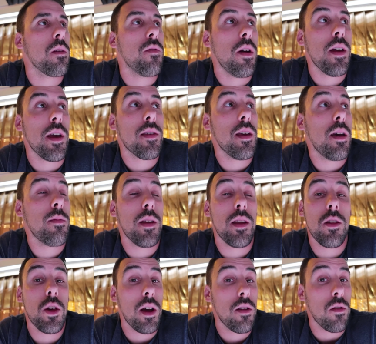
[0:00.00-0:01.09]
very
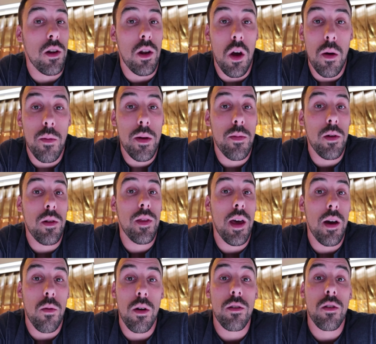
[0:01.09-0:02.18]
accepting, chat to a lot of people,
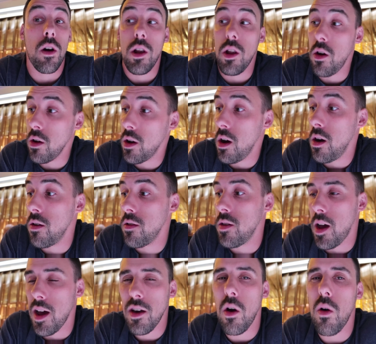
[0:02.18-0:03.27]
networked, got a lot of cards.
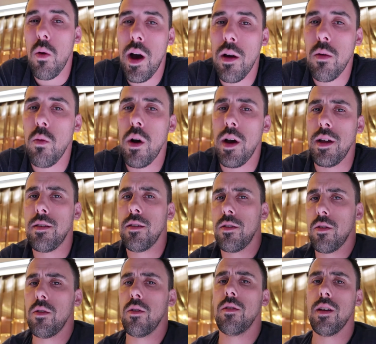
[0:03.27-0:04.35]
I got what I wanted to
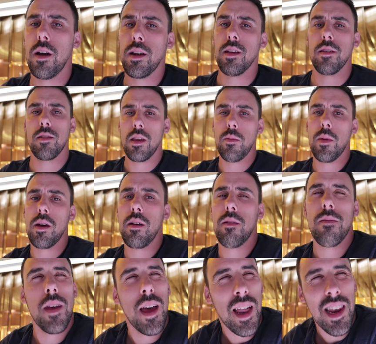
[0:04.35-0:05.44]
do done at SEMA
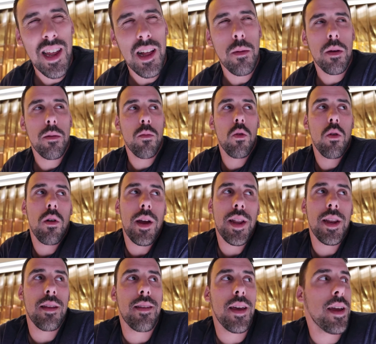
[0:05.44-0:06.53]
a little bit more
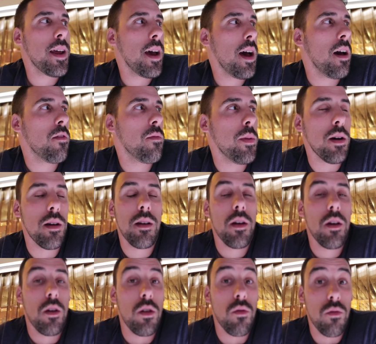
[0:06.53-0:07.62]
in a day and a half, but
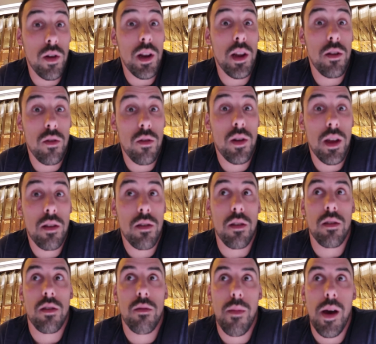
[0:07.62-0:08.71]
you really do need
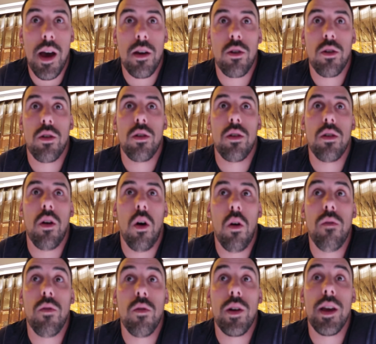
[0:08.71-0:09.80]
to smash
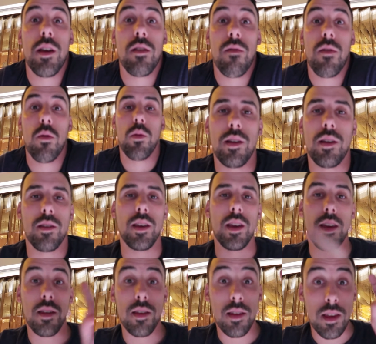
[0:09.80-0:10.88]
all 4 days if to
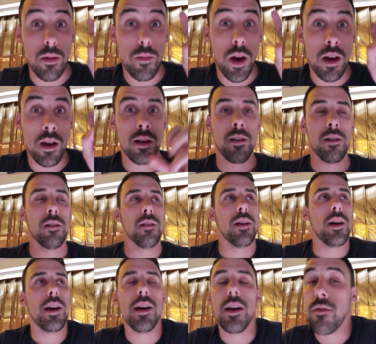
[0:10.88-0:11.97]
see SEMA,
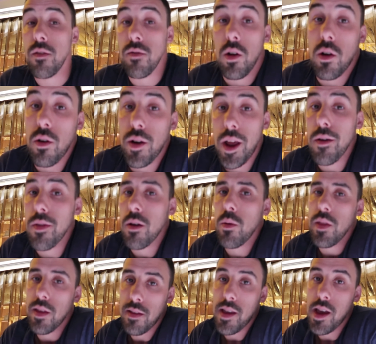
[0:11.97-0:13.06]
if you've not gone out there
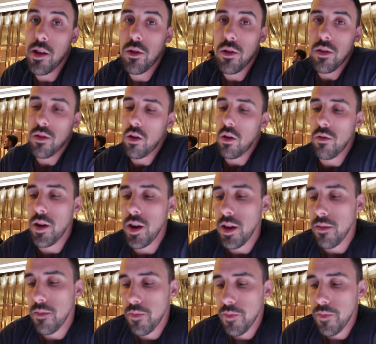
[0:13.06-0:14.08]
with intentions already.